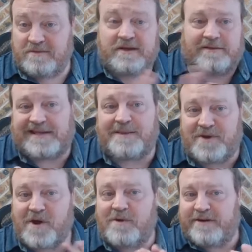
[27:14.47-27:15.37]
you know, same
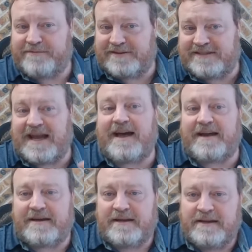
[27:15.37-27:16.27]
code, different
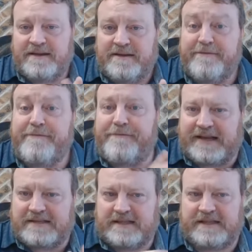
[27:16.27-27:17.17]
side,
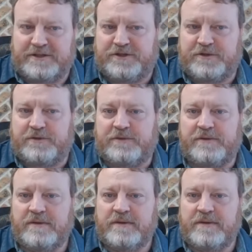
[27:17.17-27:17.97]
fix an issue,